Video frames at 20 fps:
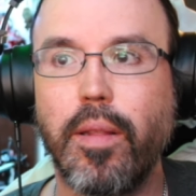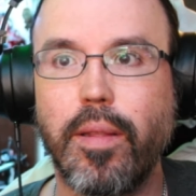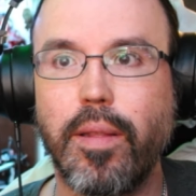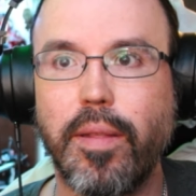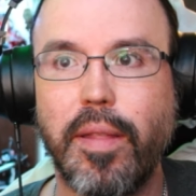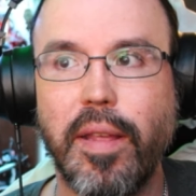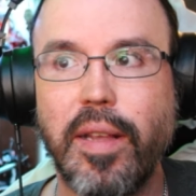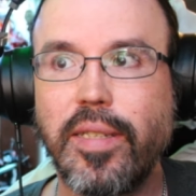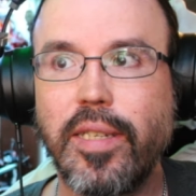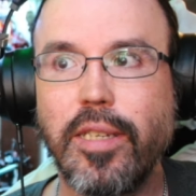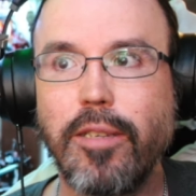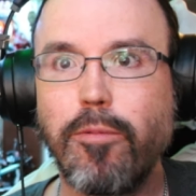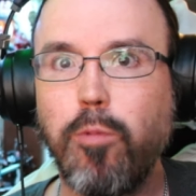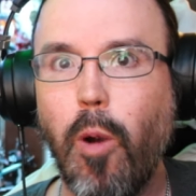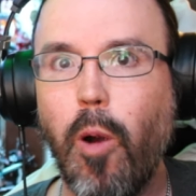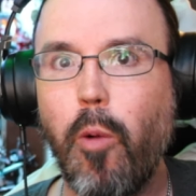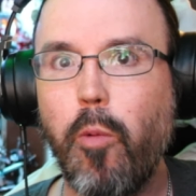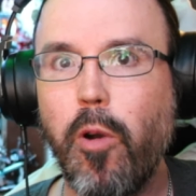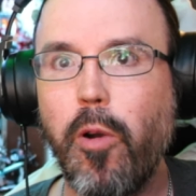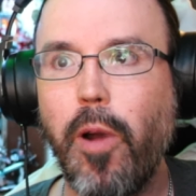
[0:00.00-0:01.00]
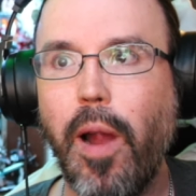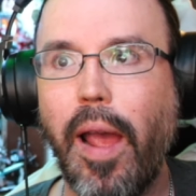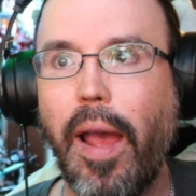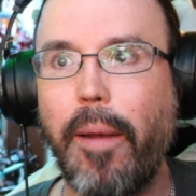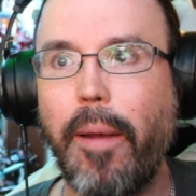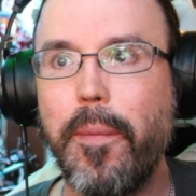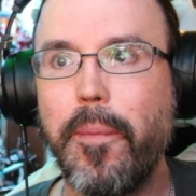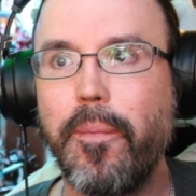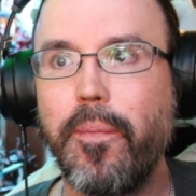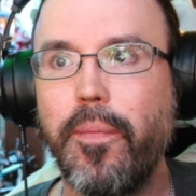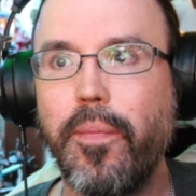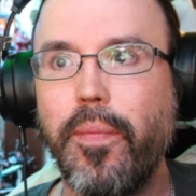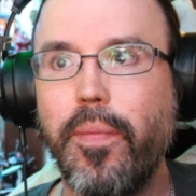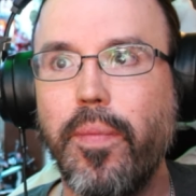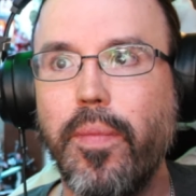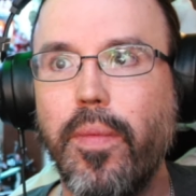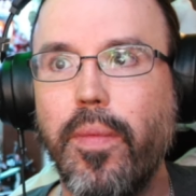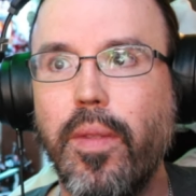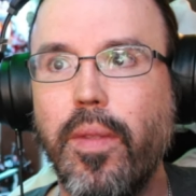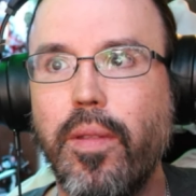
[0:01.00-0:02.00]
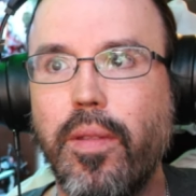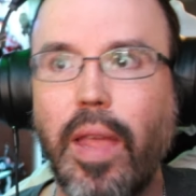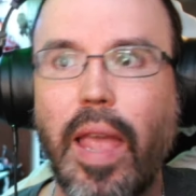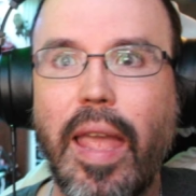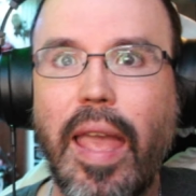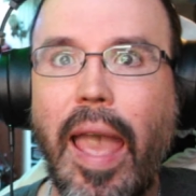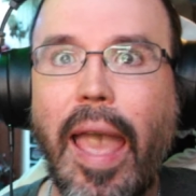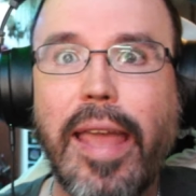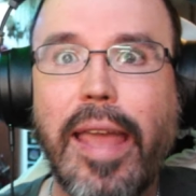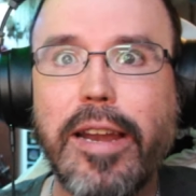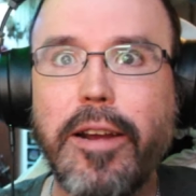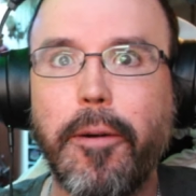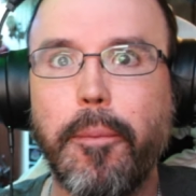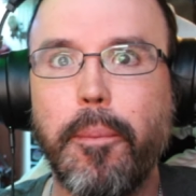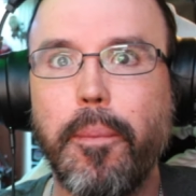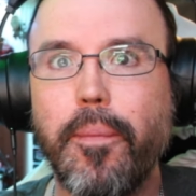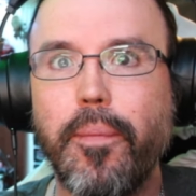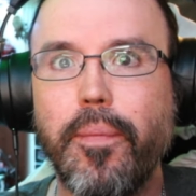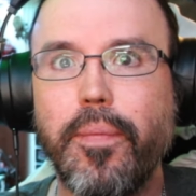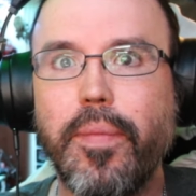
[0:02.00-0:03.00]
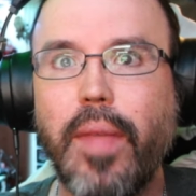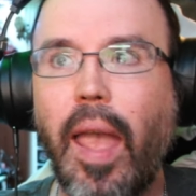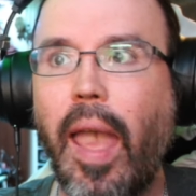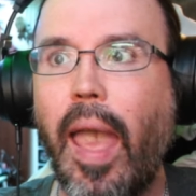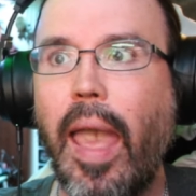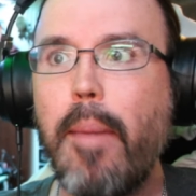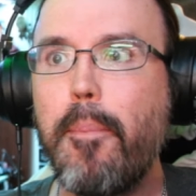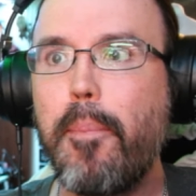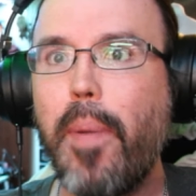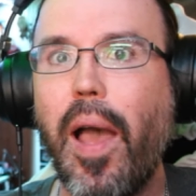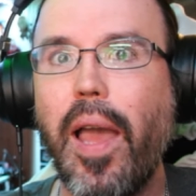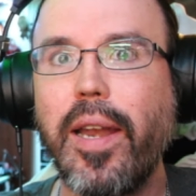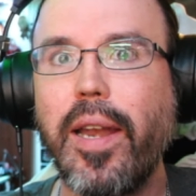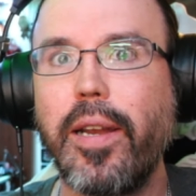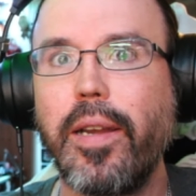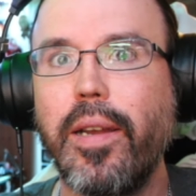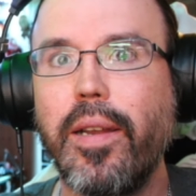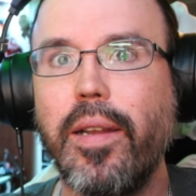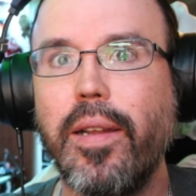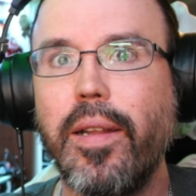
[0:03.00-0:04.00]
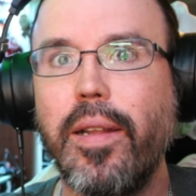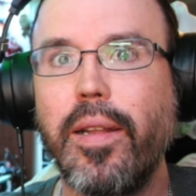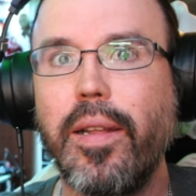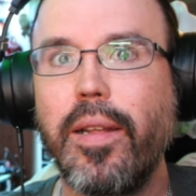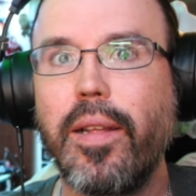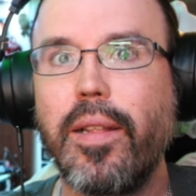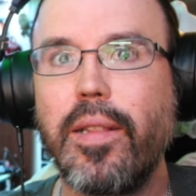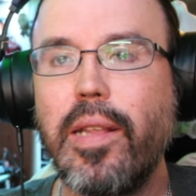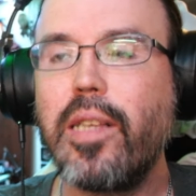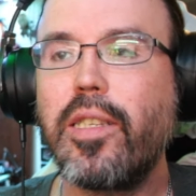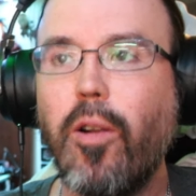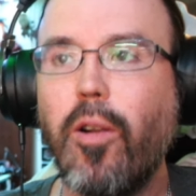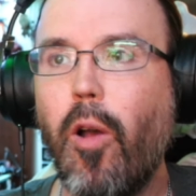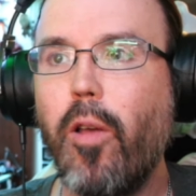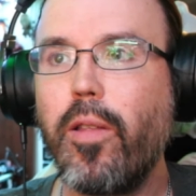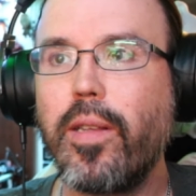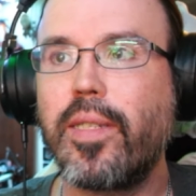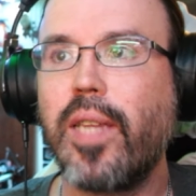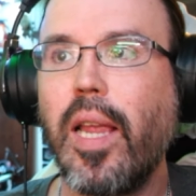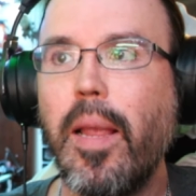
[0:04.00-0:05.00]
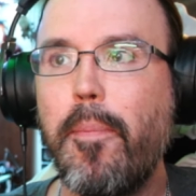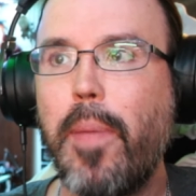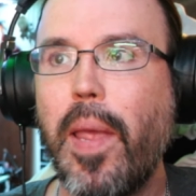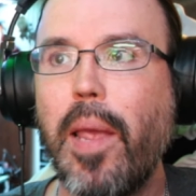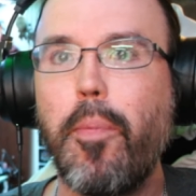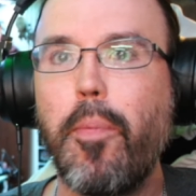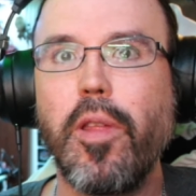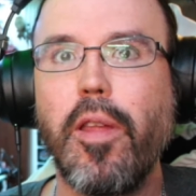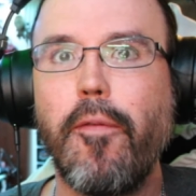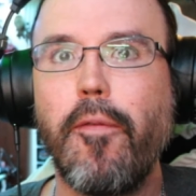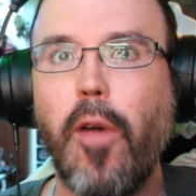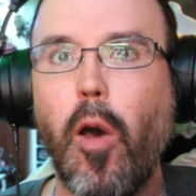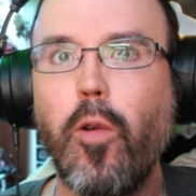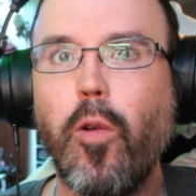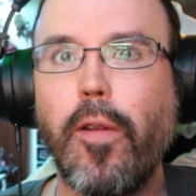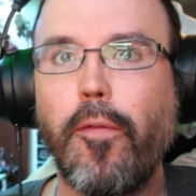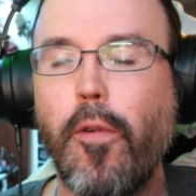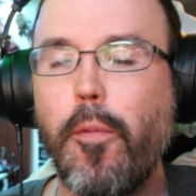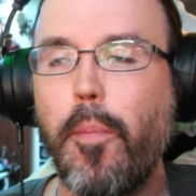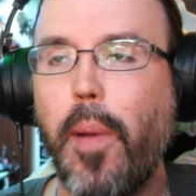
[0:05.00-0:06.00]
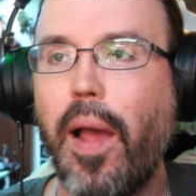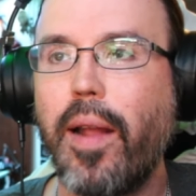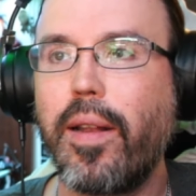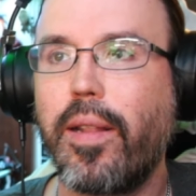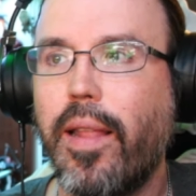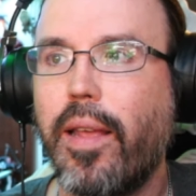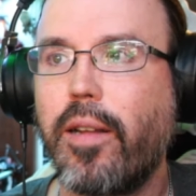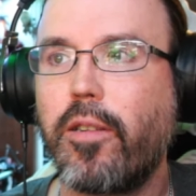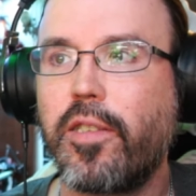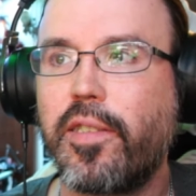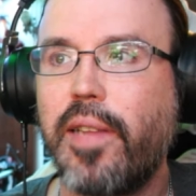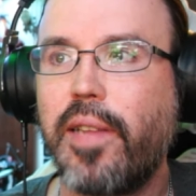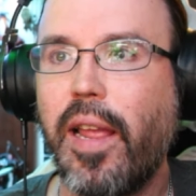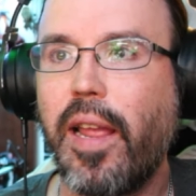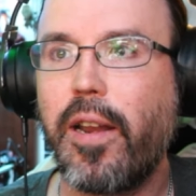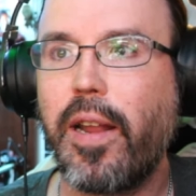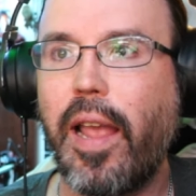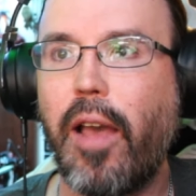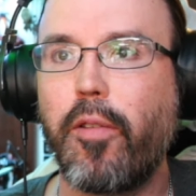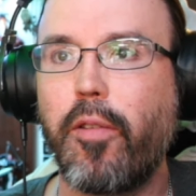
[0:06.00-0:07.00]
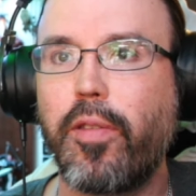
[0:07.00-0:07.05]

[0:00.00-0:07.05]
this is where we're at. They hate him. They hate Biden. These are all the same people that voted for Biden that are standing out